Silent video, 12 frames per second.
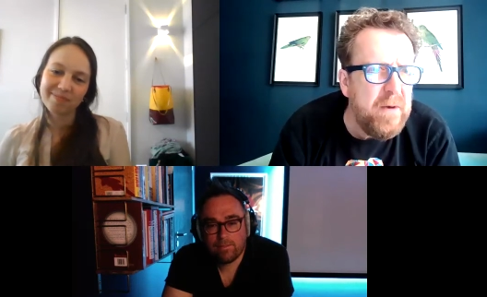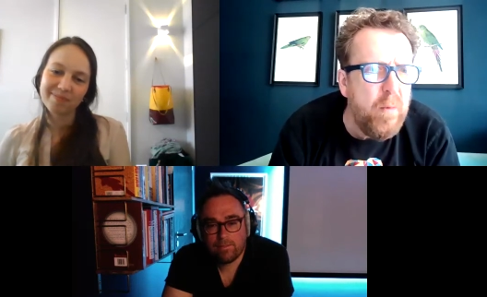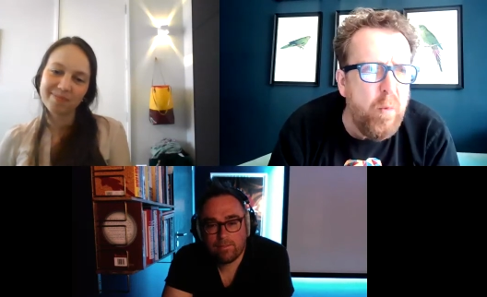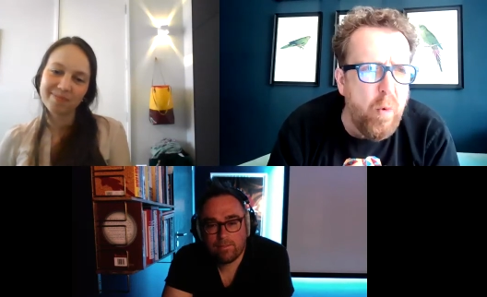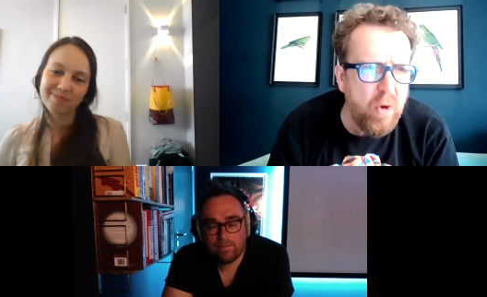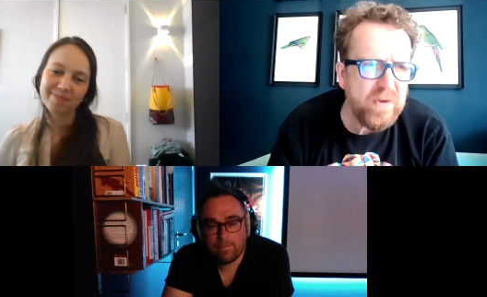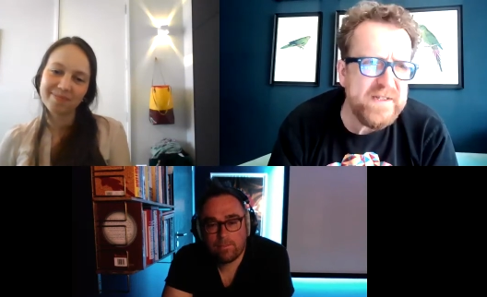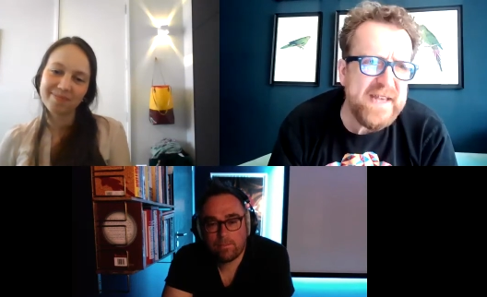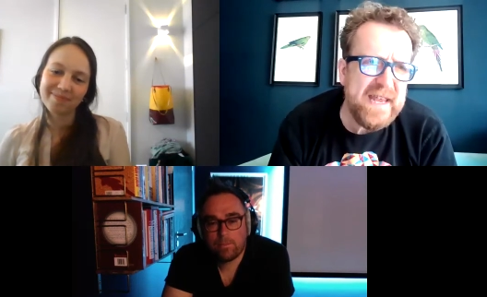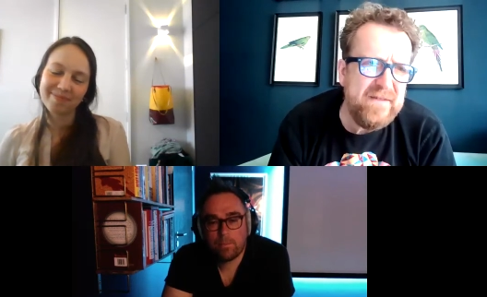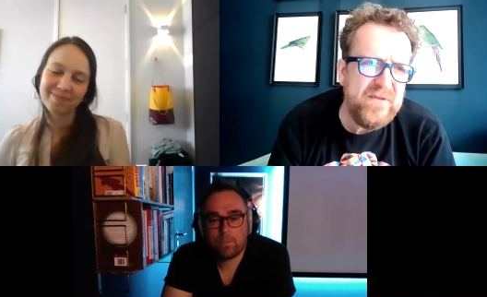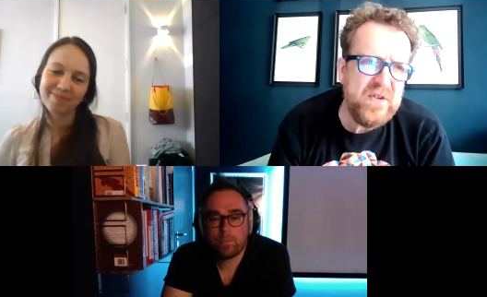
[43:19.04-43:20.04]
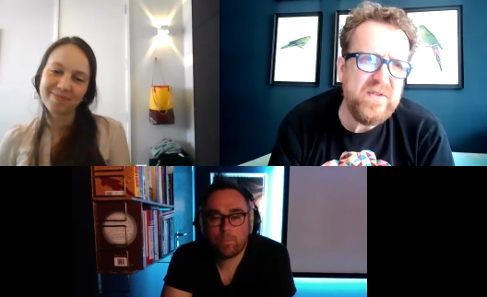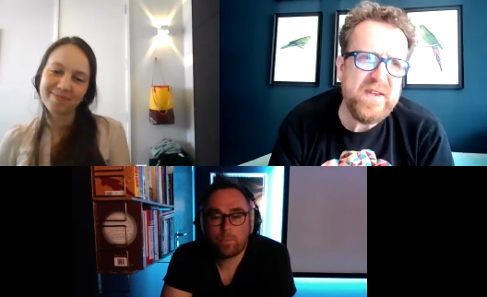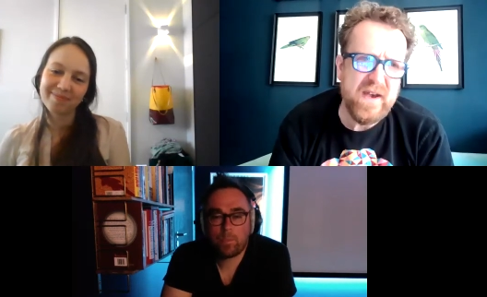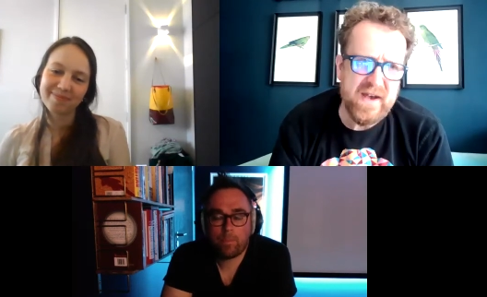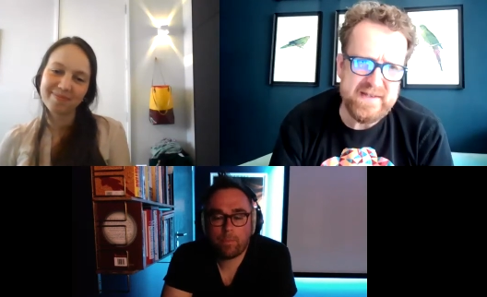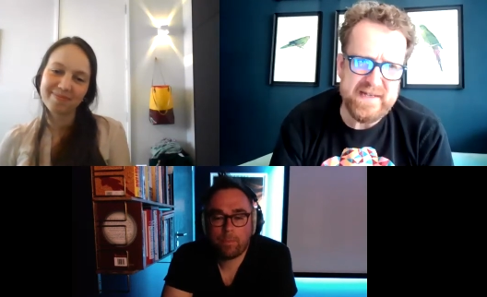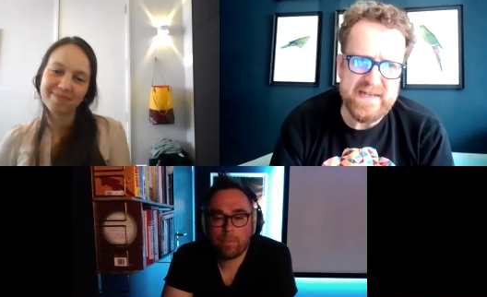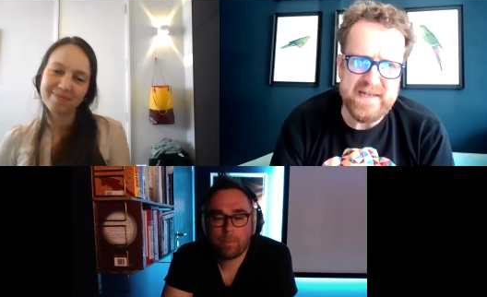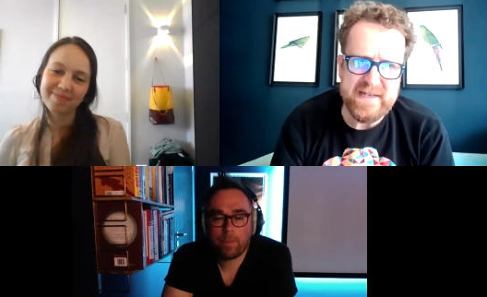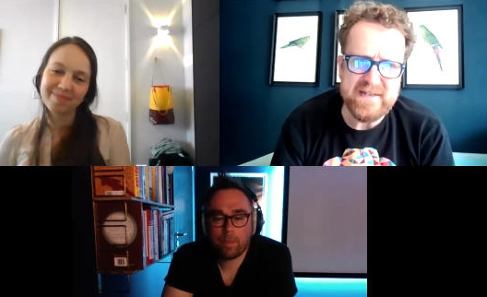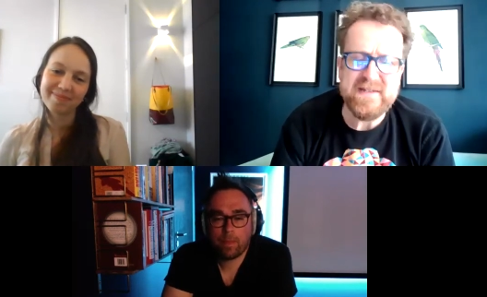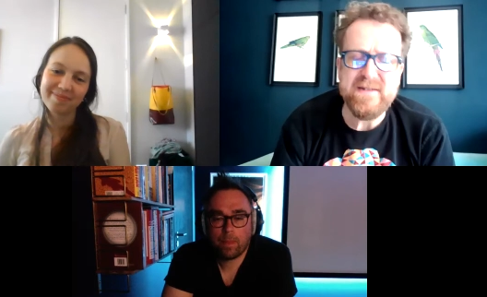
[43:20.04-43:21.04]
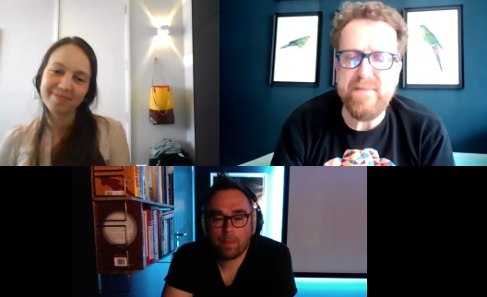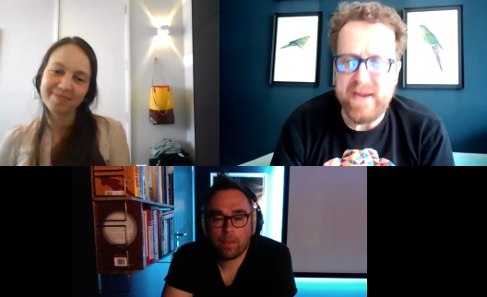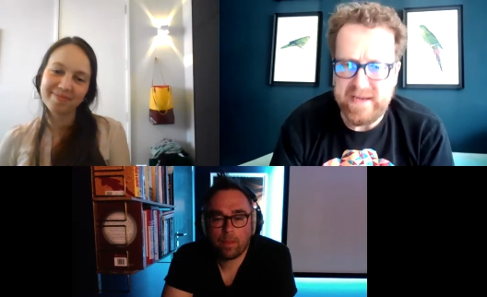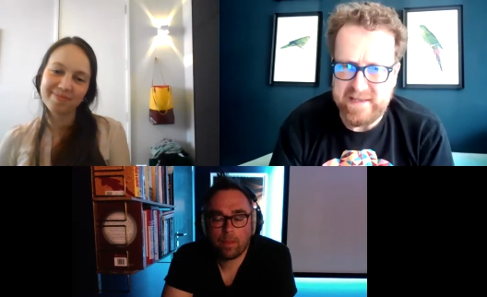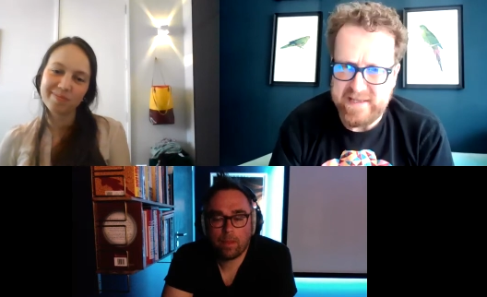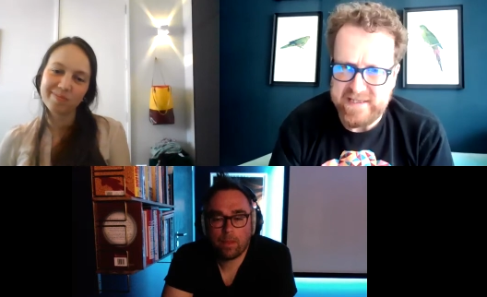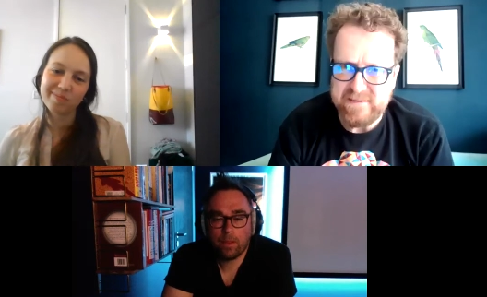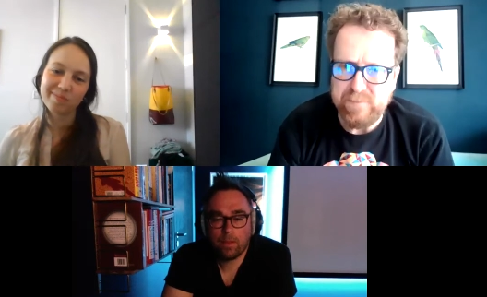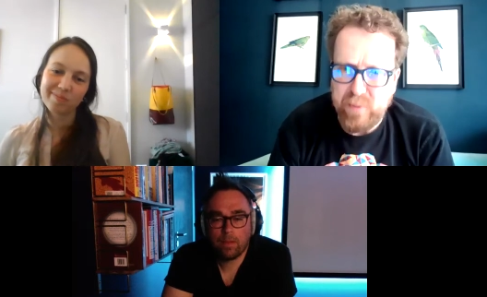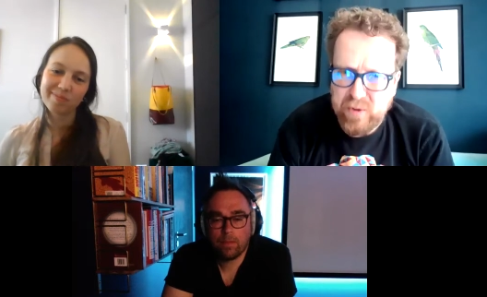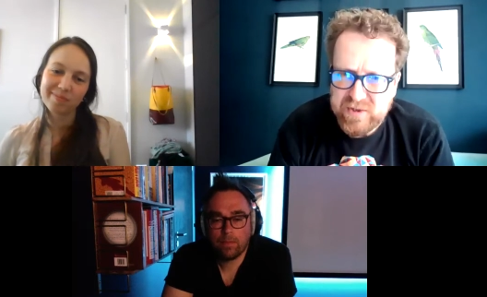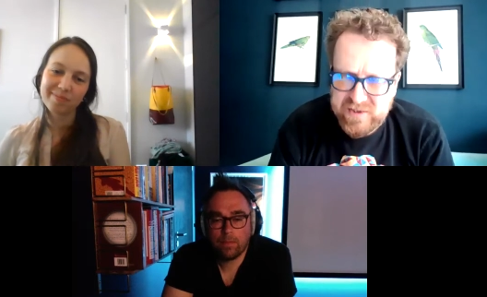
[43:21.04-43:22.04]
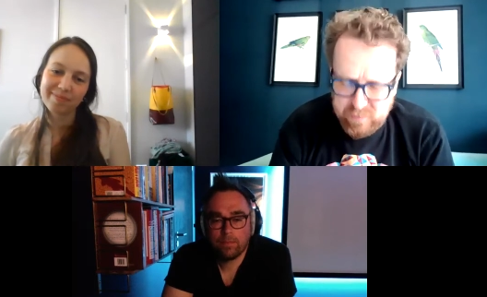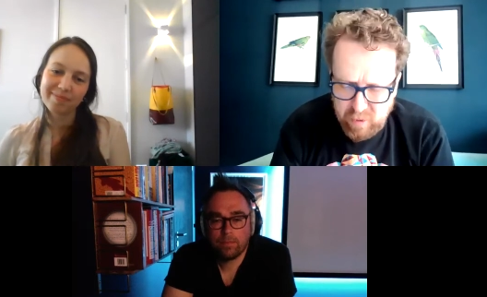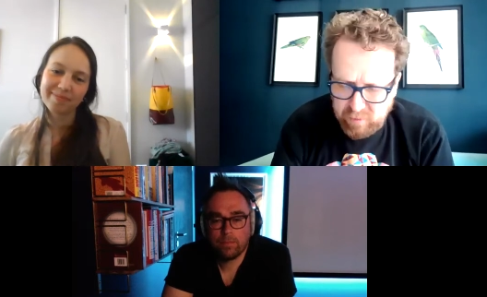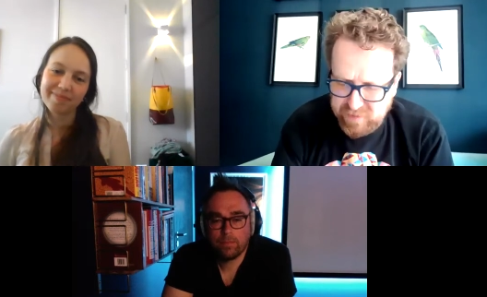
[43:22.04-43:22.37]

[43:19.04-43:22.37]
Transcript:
Speaker 1: Um, what gave you the idea to make this book? So, what